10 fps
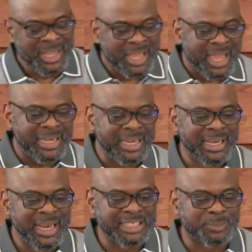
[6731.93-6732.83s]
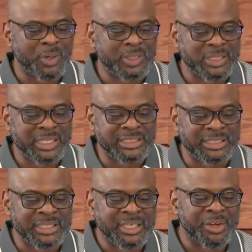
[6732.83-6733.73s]
And then the last point is
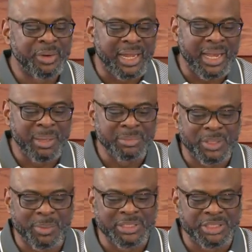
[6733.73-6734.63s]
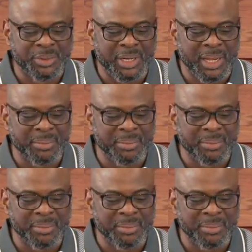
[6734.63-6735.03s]
reclaim. Somebody say reclaim.